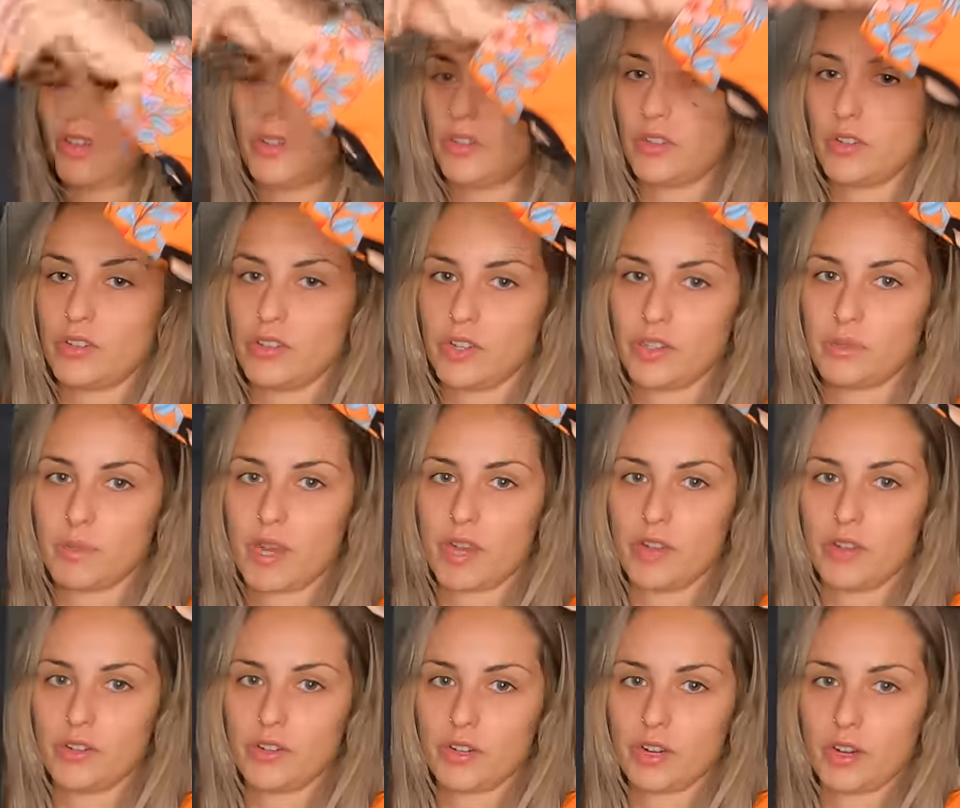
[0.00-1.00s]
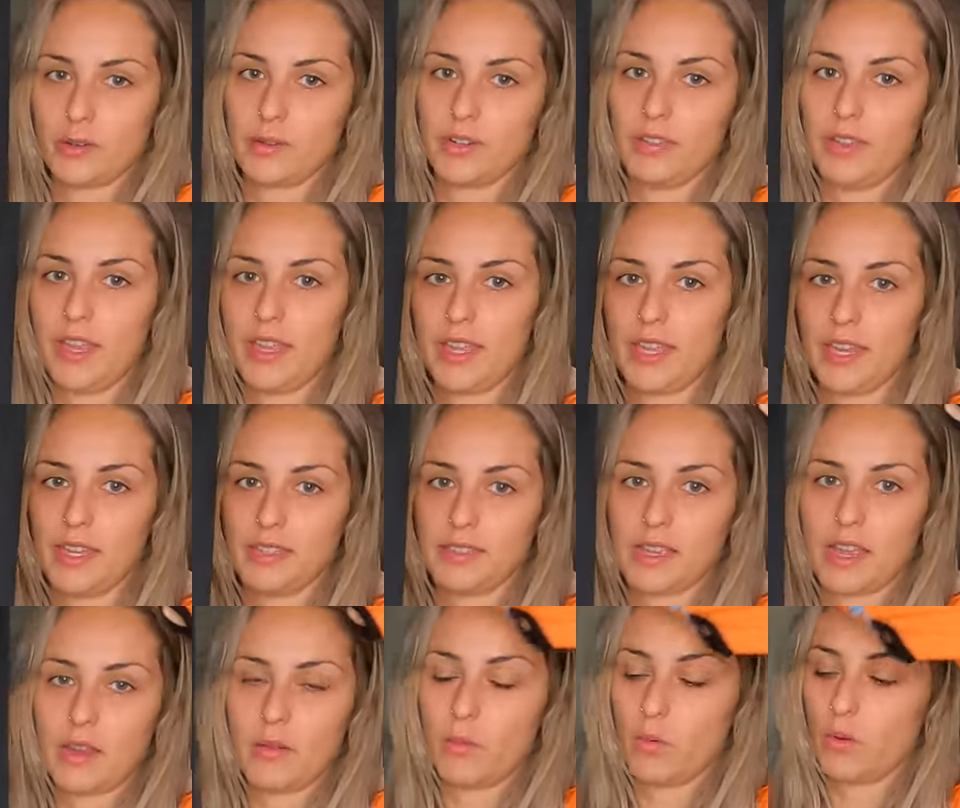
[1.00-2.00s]
These are just my Under Armour leggings.
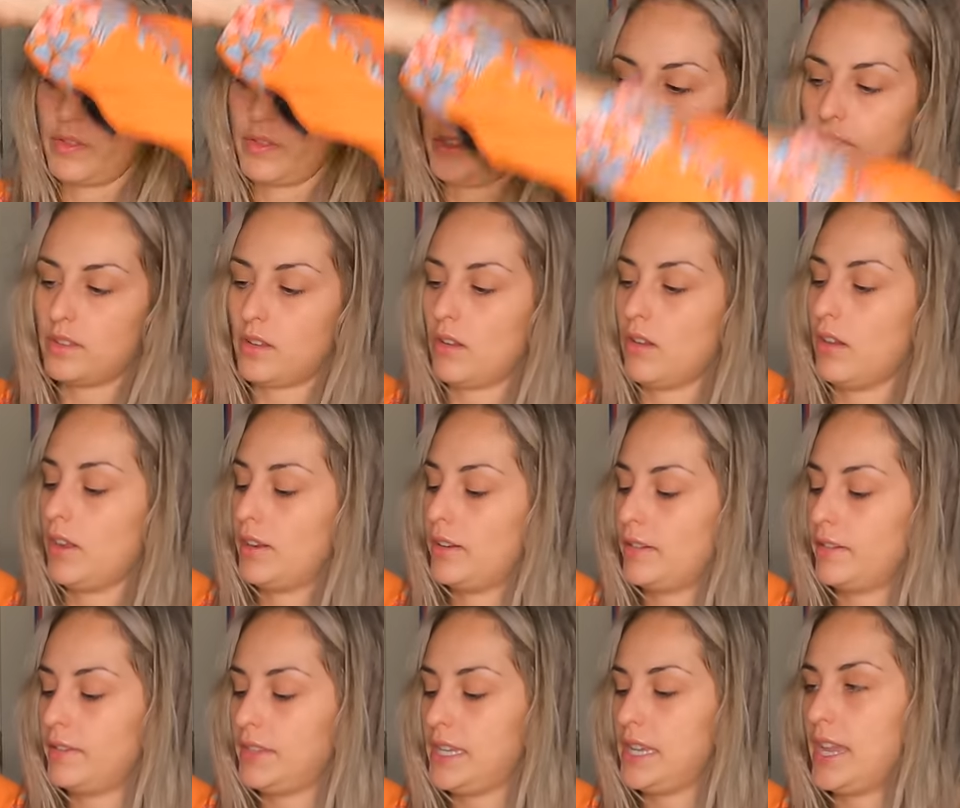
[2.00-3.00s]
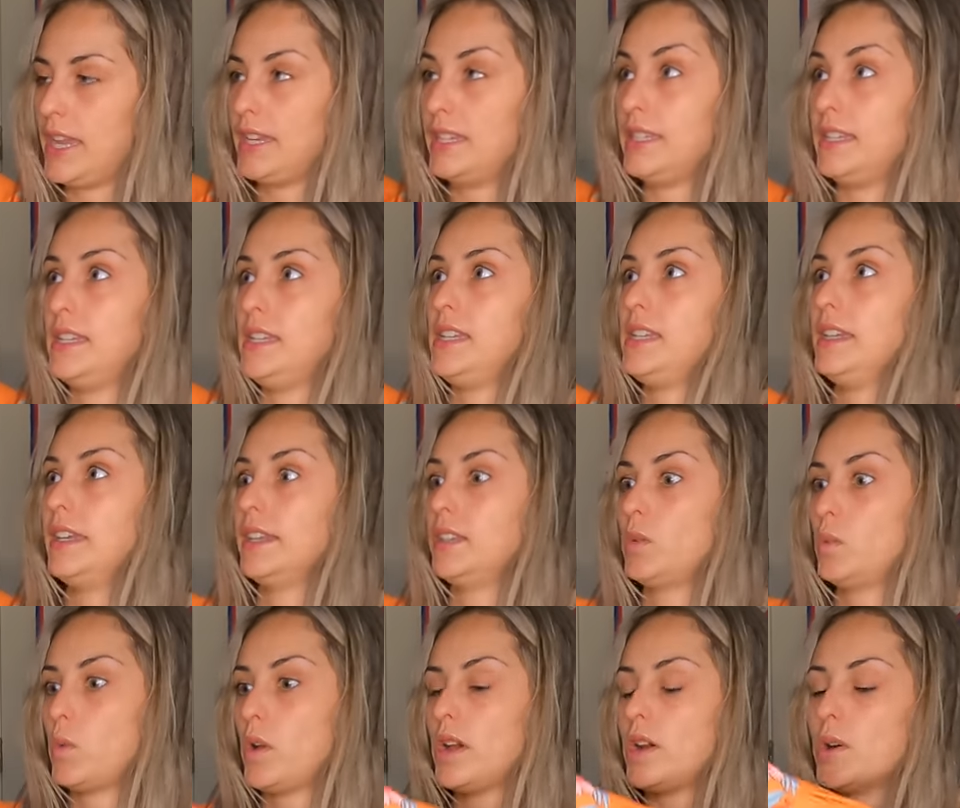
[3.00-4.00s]
I these on the AT
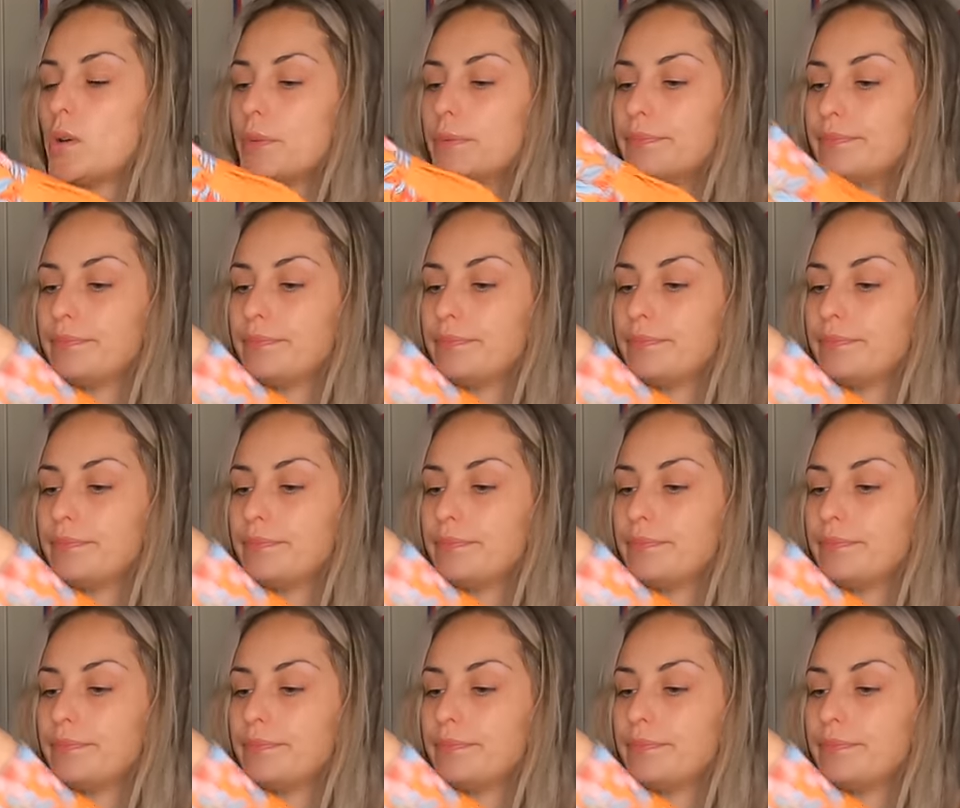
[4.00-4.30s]
as well.